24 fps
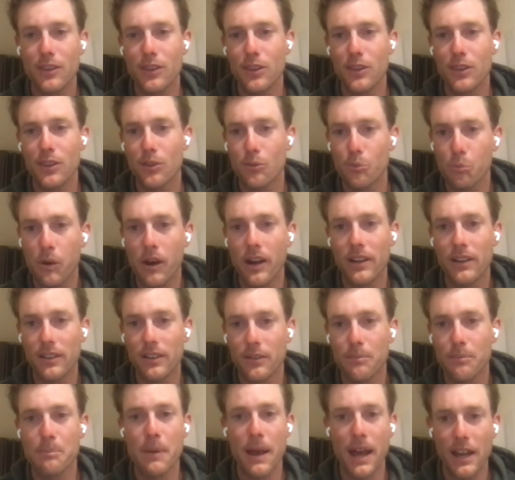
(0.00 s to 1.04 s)

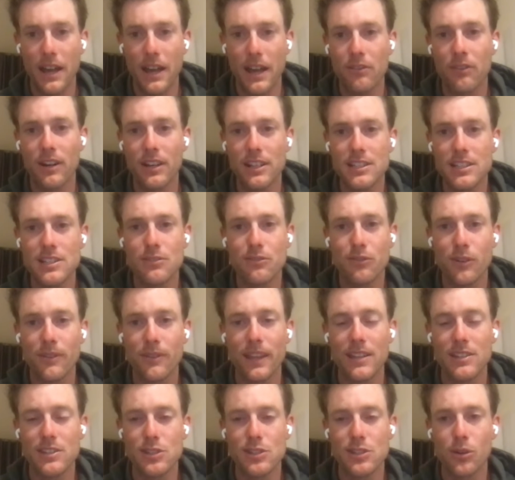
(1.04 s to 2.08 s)
one bad race from
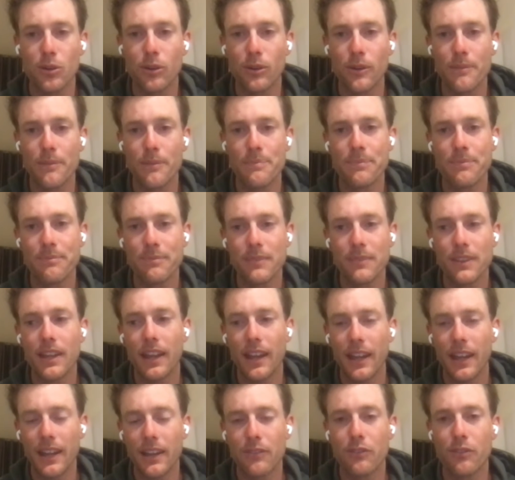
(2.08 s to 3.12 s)
that score.
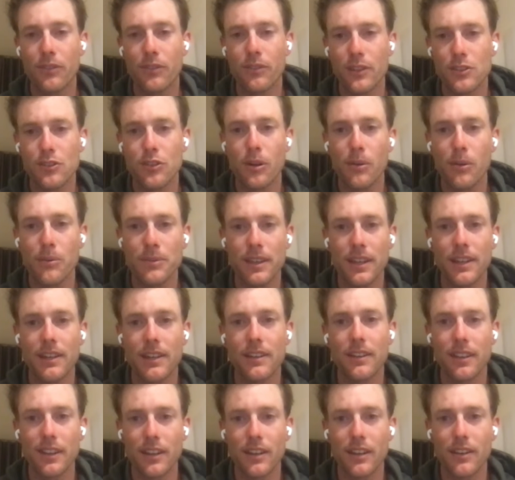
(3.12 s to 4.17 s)
And for the top 10 that
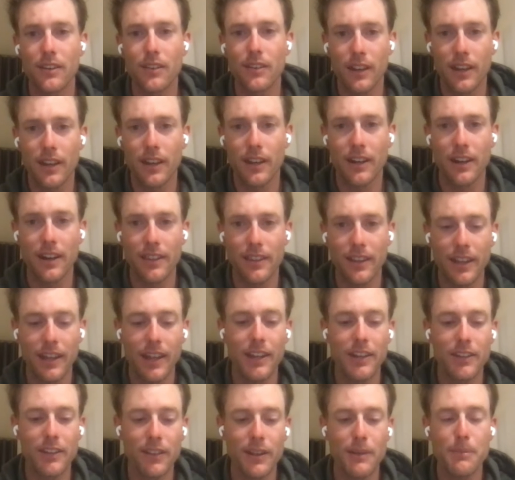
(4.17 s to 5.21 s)
at the end of
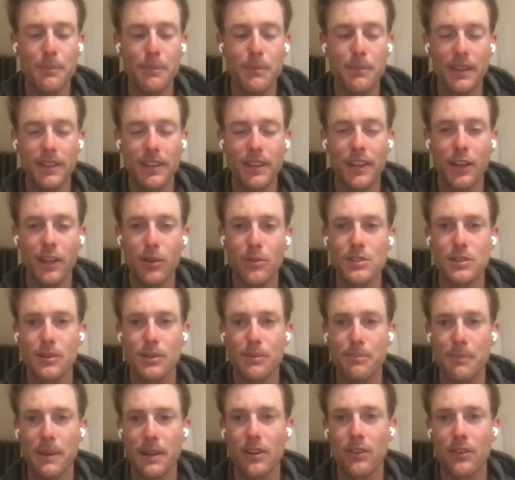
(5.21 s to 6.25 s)
that, they go into a
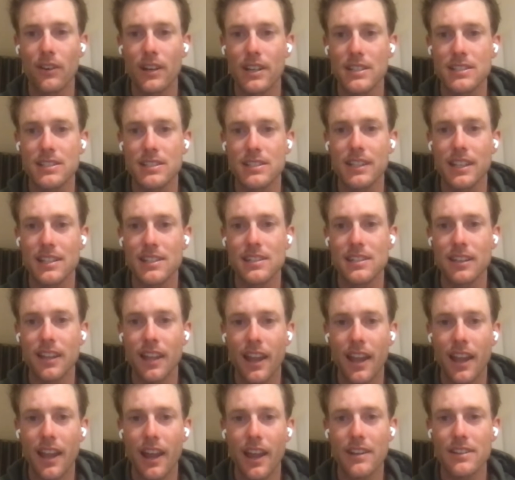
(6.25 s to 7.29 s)
medal race, and that's a
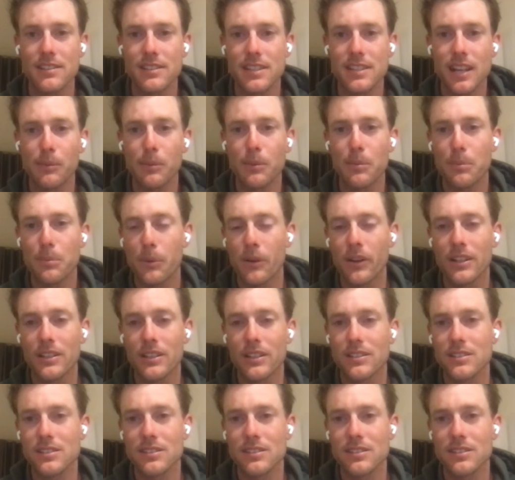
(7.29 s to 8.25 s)
double points,